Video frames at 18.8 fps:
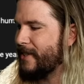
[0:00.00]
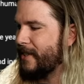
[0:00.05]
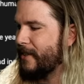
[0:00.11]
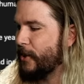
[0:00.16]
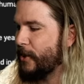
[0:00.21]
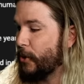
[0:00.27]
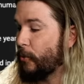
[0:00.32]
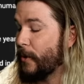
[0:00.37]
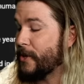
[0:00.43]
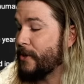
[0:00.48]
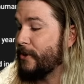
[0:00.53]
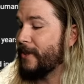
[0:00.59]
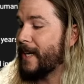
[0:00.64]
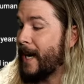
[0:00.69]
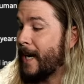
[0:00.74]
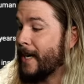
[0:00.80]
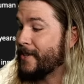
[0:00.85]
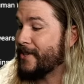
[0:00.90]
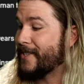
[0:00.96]
your original
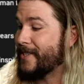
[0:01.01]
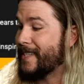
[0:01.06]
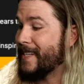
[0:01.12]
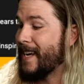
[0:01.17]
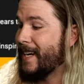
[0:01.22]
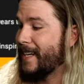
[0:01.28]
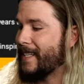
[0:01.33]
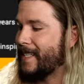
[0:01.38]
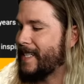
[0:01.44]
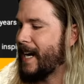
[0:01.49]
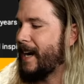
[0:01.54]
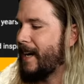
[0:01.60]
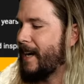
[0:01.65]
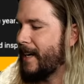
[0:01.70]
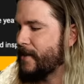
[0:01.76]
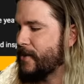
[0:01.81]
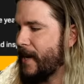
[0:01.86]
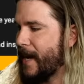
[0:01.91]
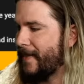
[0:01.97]
consciousness
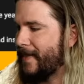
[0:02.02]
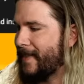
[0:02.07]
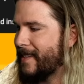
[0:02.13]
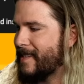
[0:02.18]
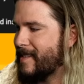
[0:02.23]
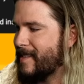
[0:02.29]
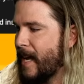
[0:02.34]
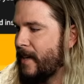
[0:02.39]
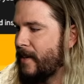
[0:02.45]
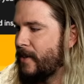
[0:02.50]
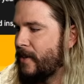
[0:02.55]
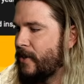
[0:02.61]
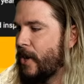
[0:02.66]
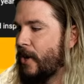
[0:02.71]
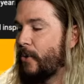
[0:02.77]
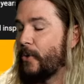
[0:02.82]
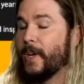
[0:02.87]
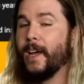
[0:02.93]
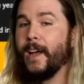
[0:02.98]
dies at the send
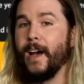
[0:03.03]
node.